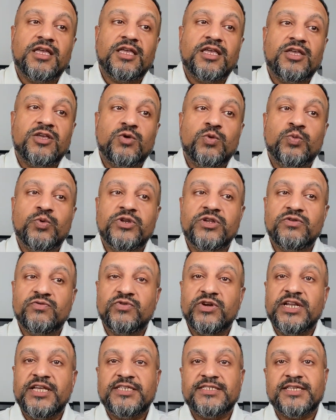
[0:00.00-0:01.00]
you wouldn't
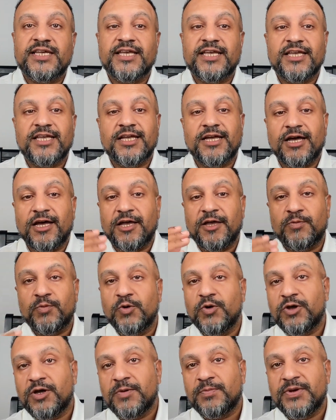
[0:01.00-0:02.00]
really say, I
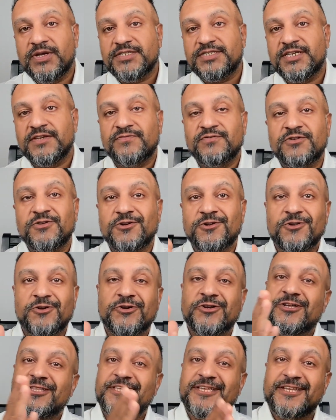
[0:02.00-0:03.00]
woke up at 7
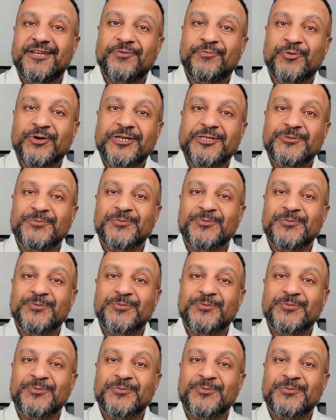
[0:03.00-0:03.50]
o'clock, then I brushed